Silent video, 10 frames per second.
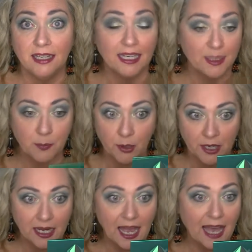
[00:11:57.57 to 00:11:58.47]
It's
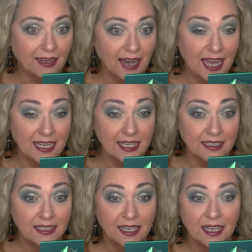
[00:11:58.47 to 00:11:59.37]
pretty. I like
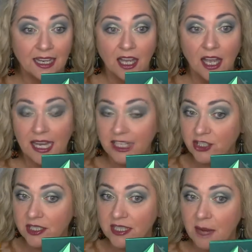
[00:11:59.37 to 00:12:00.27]
it. It's
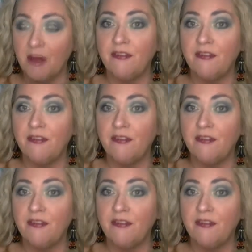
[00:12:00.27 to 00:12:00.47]
just not my